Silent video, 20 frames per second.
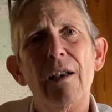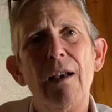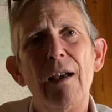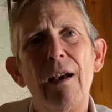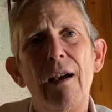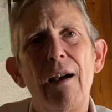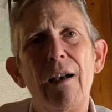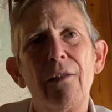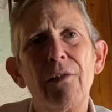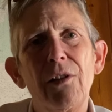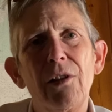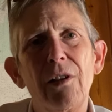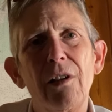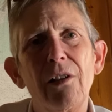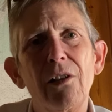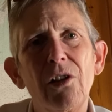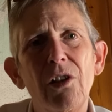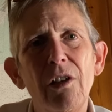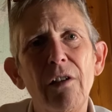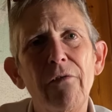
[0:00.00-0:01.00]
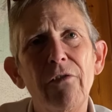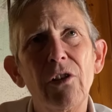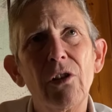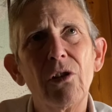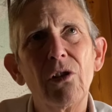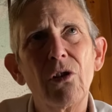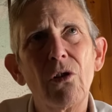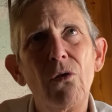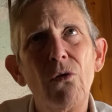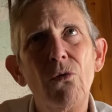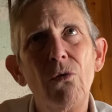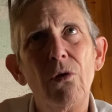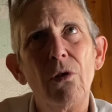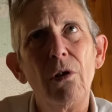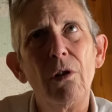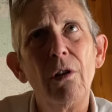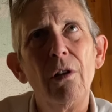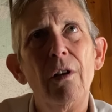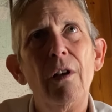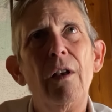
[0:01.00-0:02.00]
at St. Stephen's
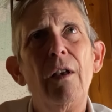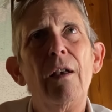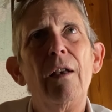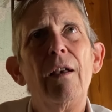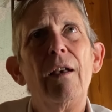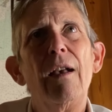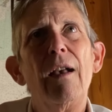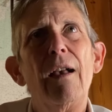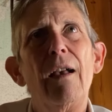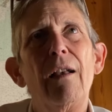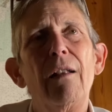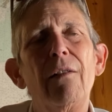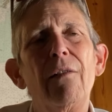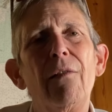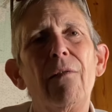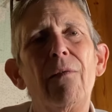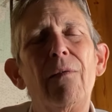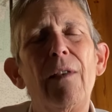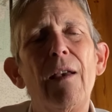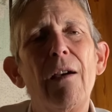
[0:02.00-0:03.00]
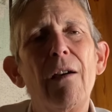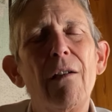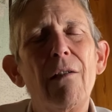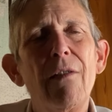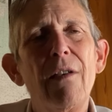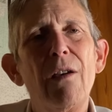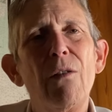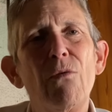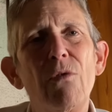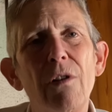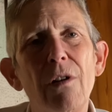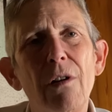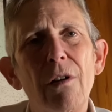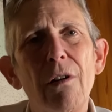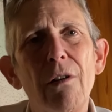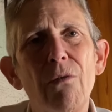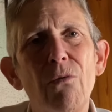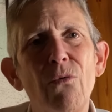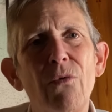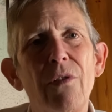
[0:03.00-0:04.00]
School. And there they
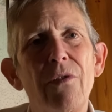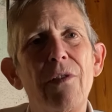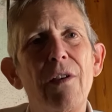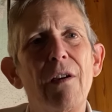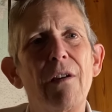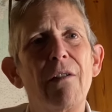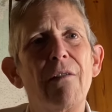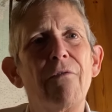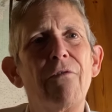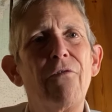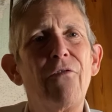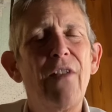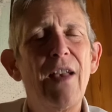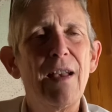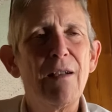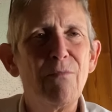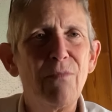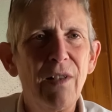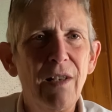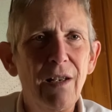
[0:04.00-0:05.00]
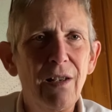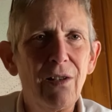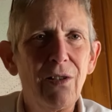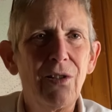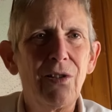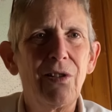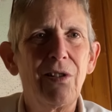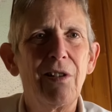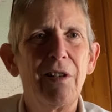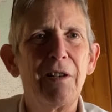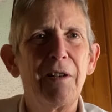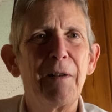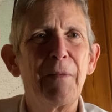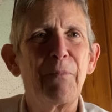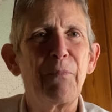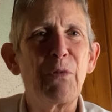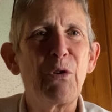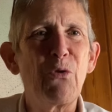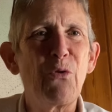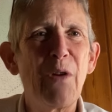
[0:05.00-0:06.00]
were with their families,
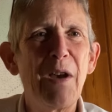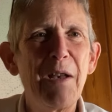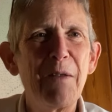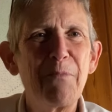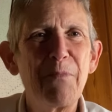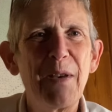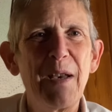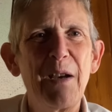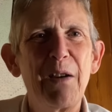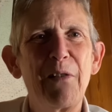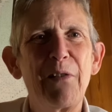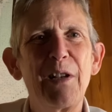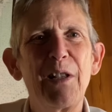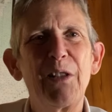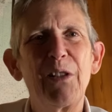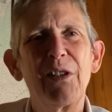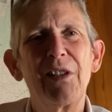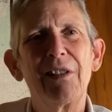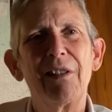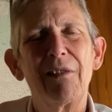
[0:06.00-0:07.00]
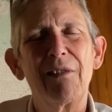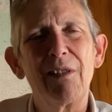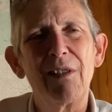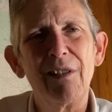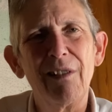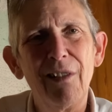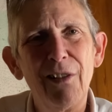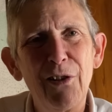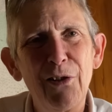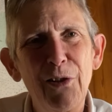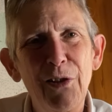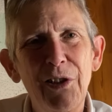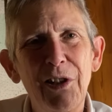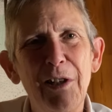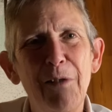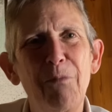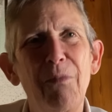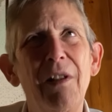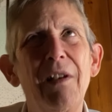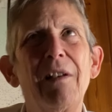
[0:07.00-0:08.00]
um, grandparents, little
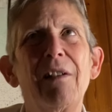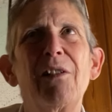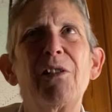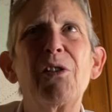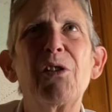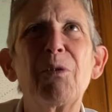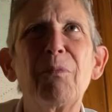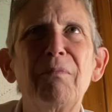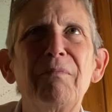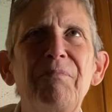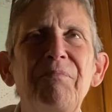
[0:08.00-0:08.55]
siblings.